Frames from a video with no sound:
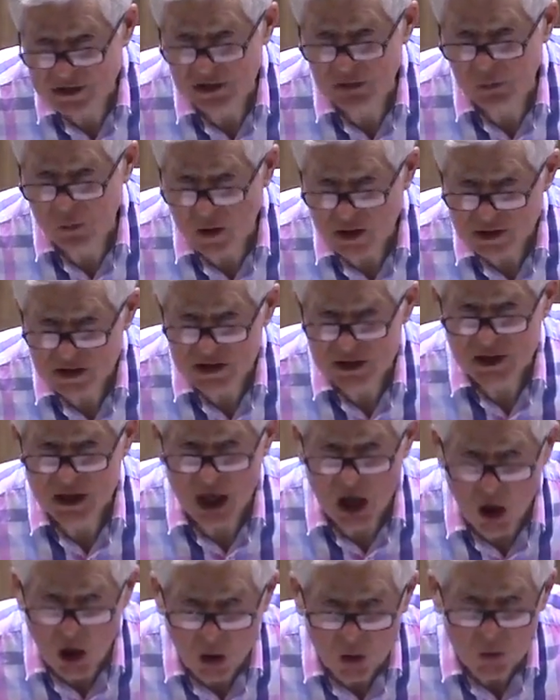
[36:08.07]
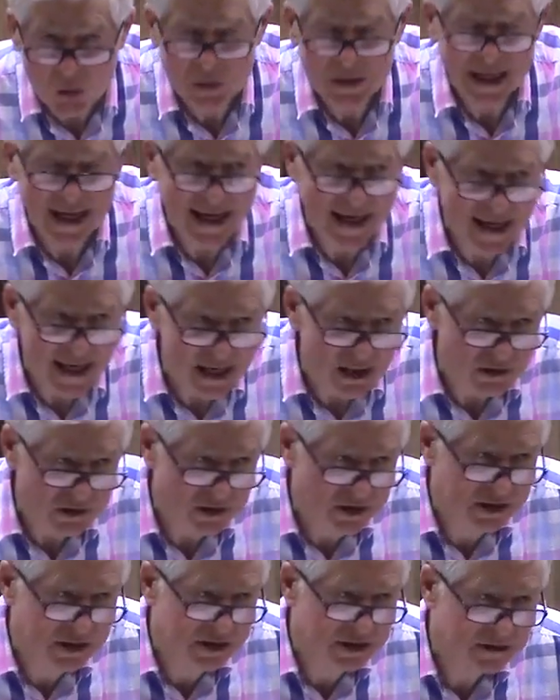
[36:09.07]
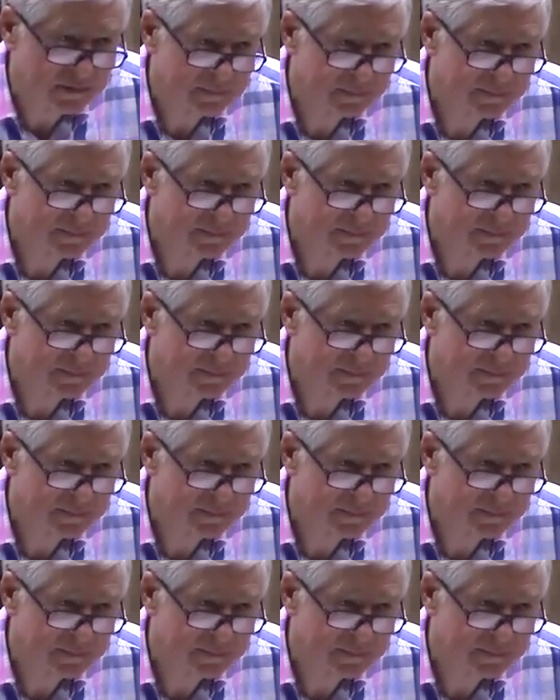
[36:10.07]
it wants the whole house.